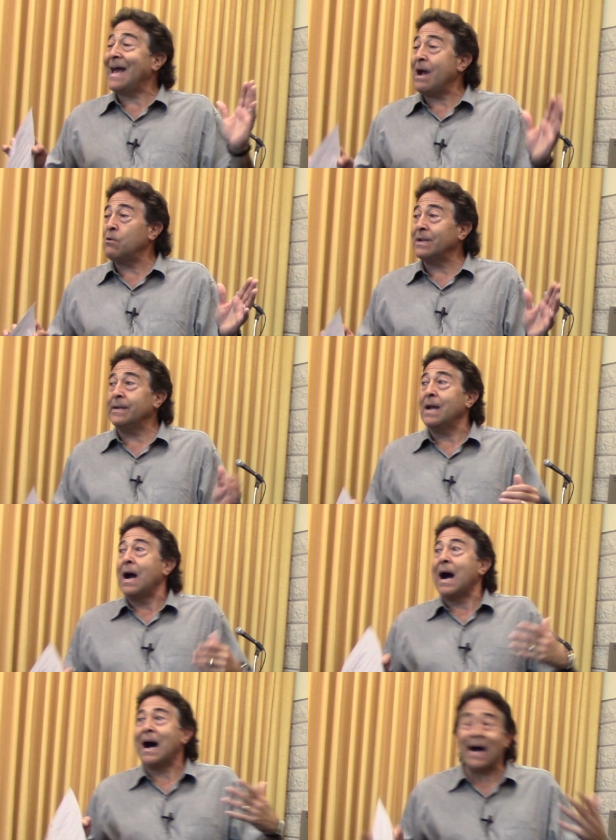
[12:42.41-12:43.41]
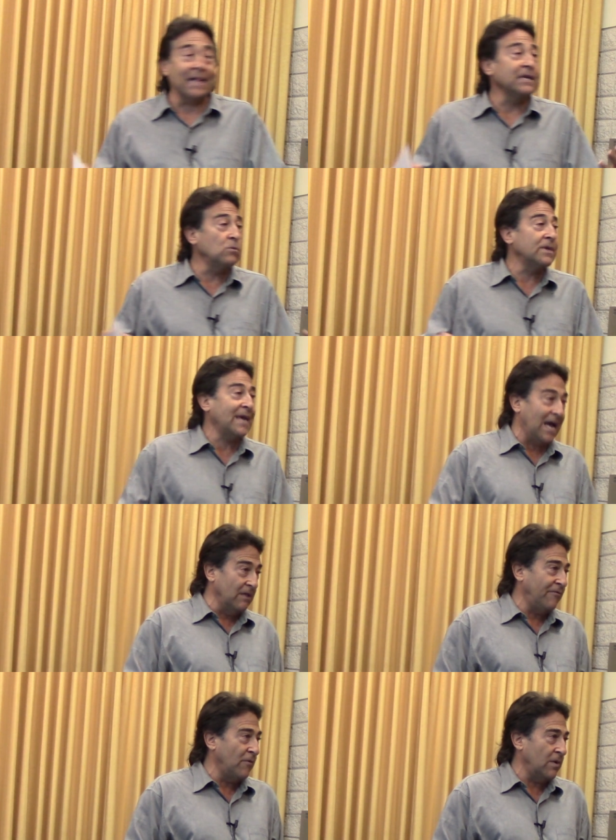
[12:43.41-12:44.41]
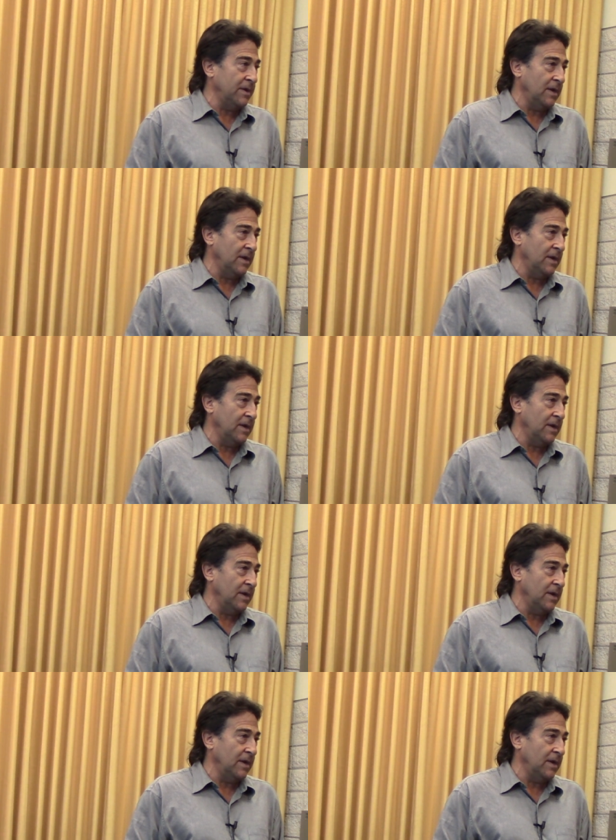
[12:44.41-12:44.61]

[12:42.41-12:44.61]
out in Hollywood, California,